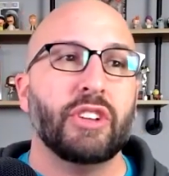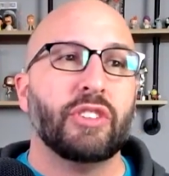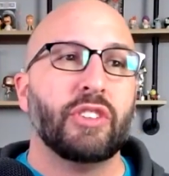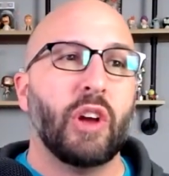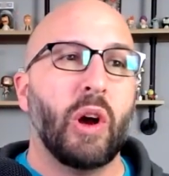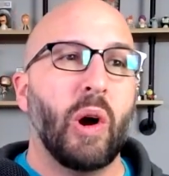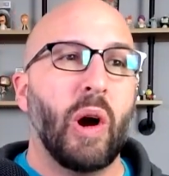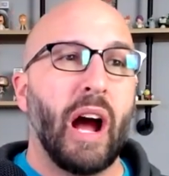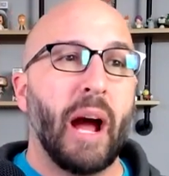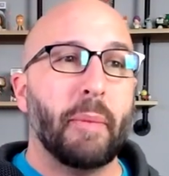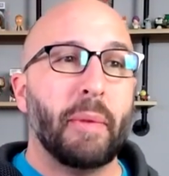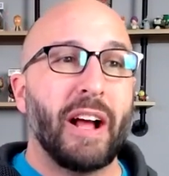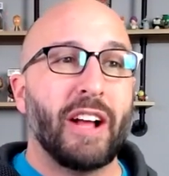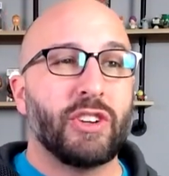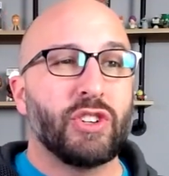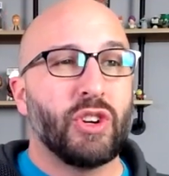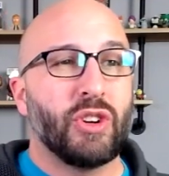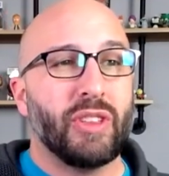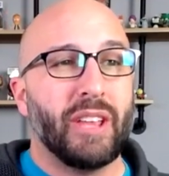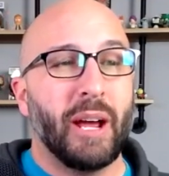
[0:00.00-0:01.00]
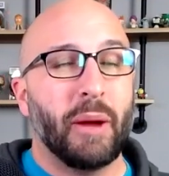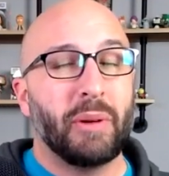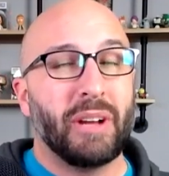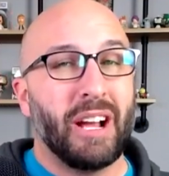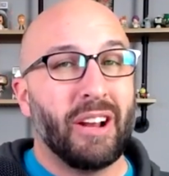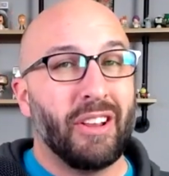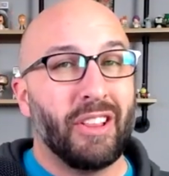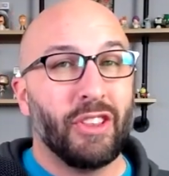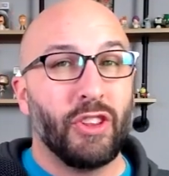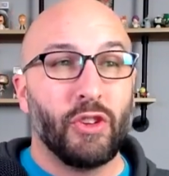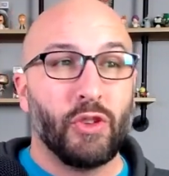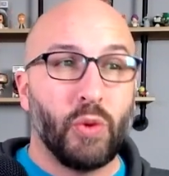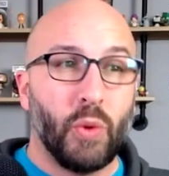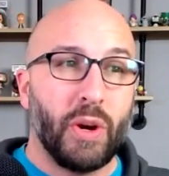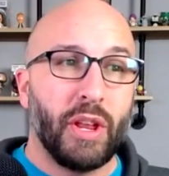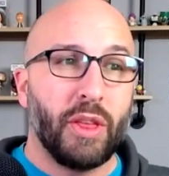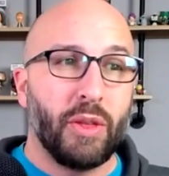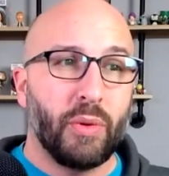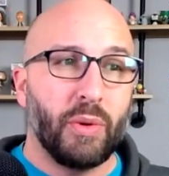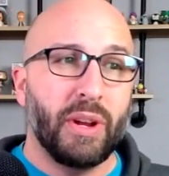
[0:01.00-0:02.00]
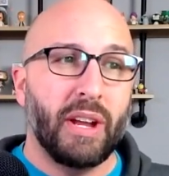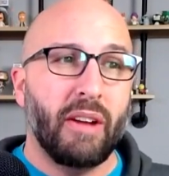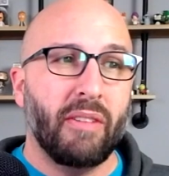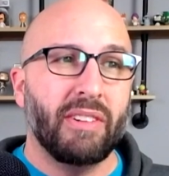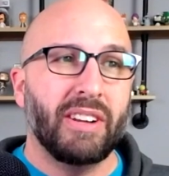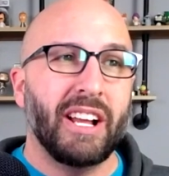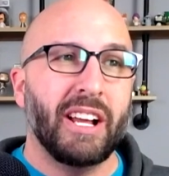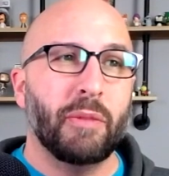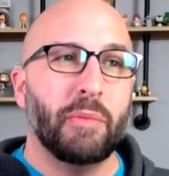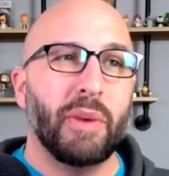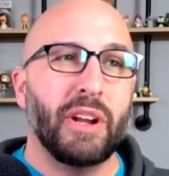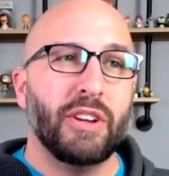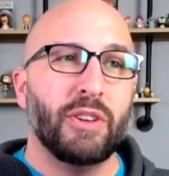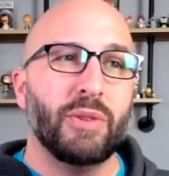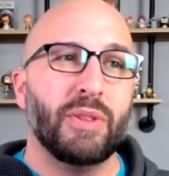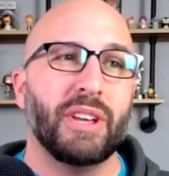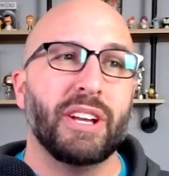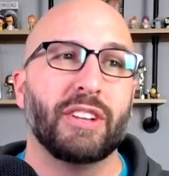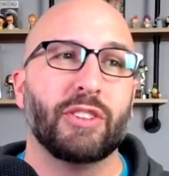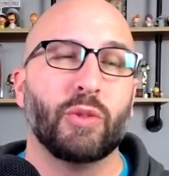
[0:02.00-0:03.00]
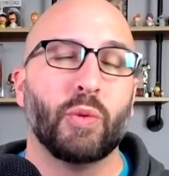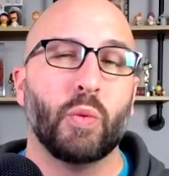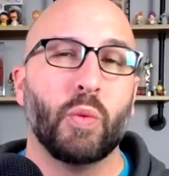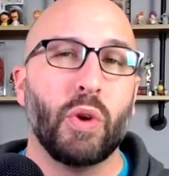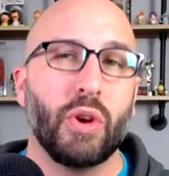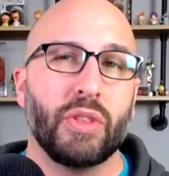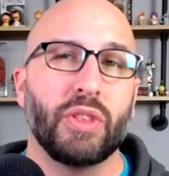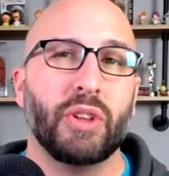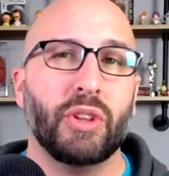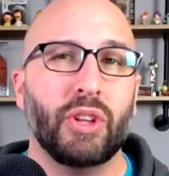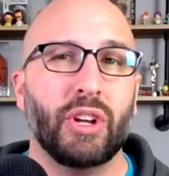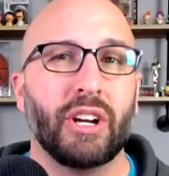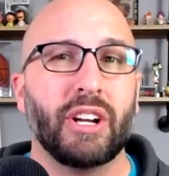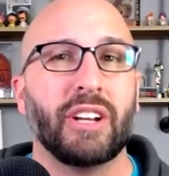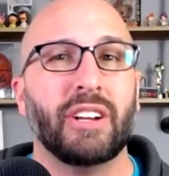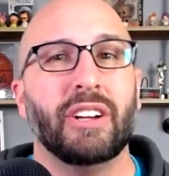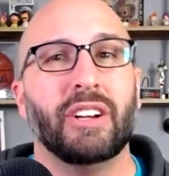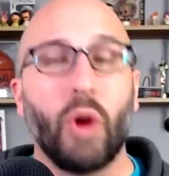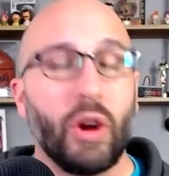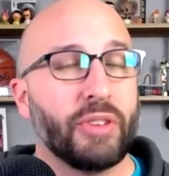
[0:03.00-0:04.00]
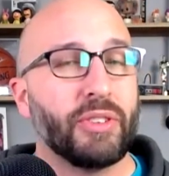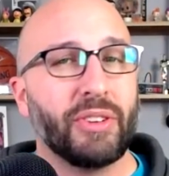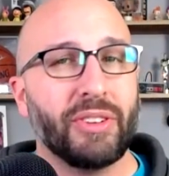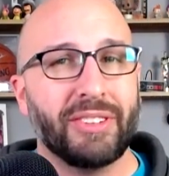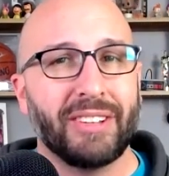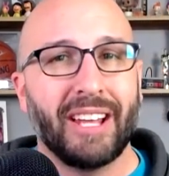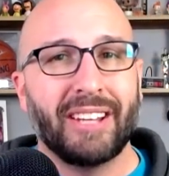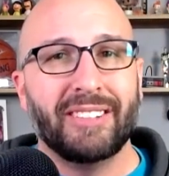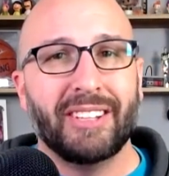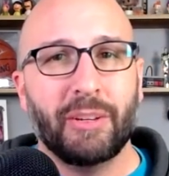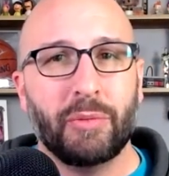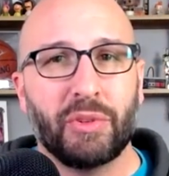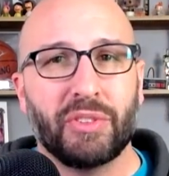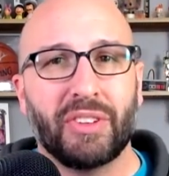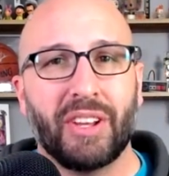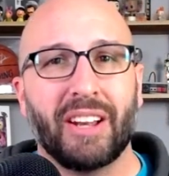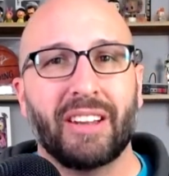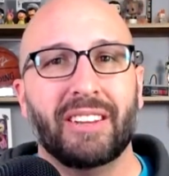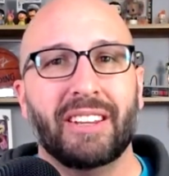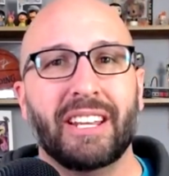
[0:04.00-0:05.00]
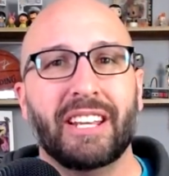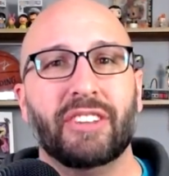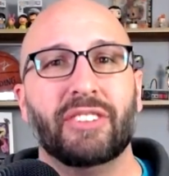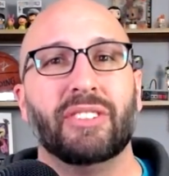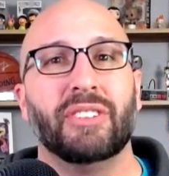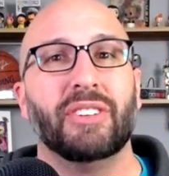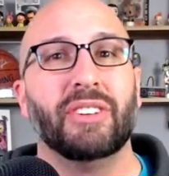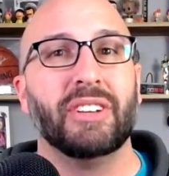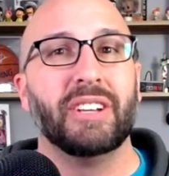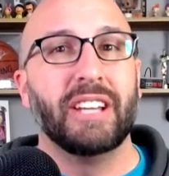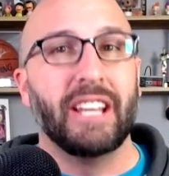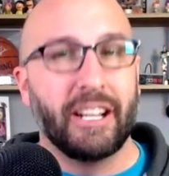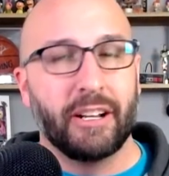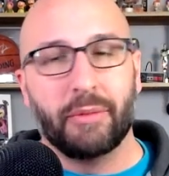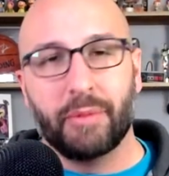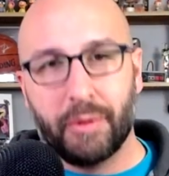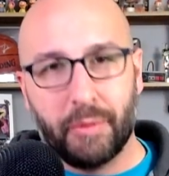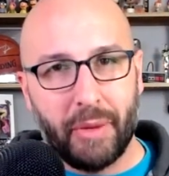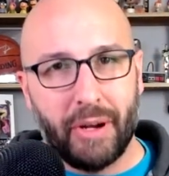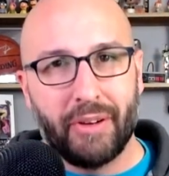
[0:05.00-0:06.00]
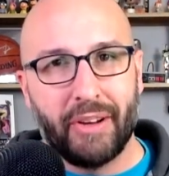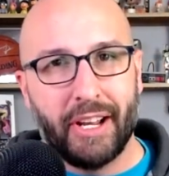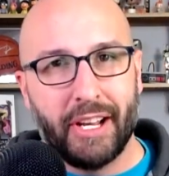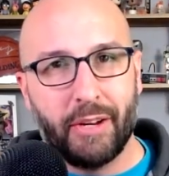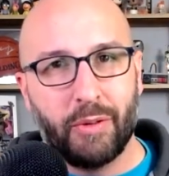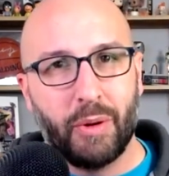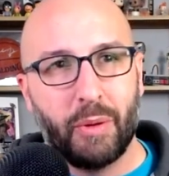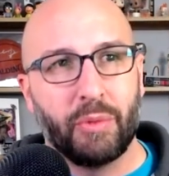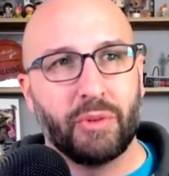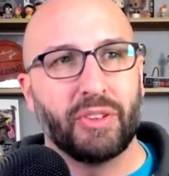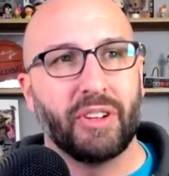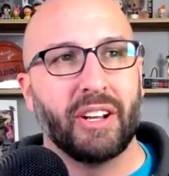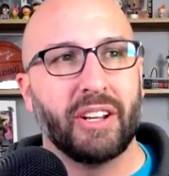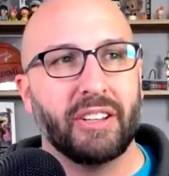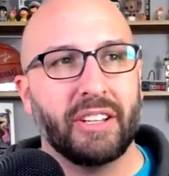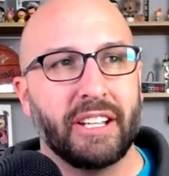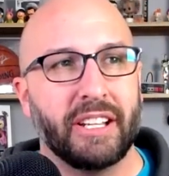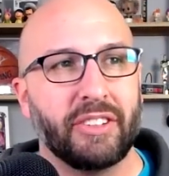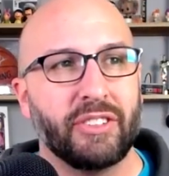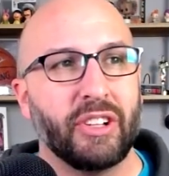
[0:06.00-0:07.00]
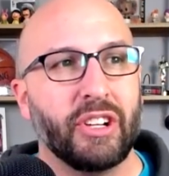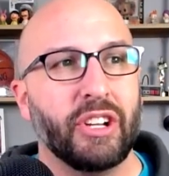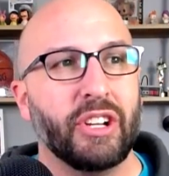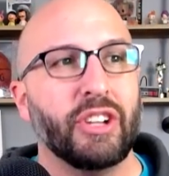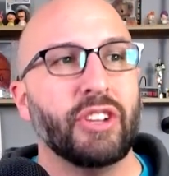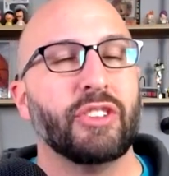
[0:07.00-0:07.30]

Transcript: So I'm not sure that I would count on the 23 every night, but I do think it's worth a look. Rostered in 19% of leagues, so you can get him in about 81% of leagues.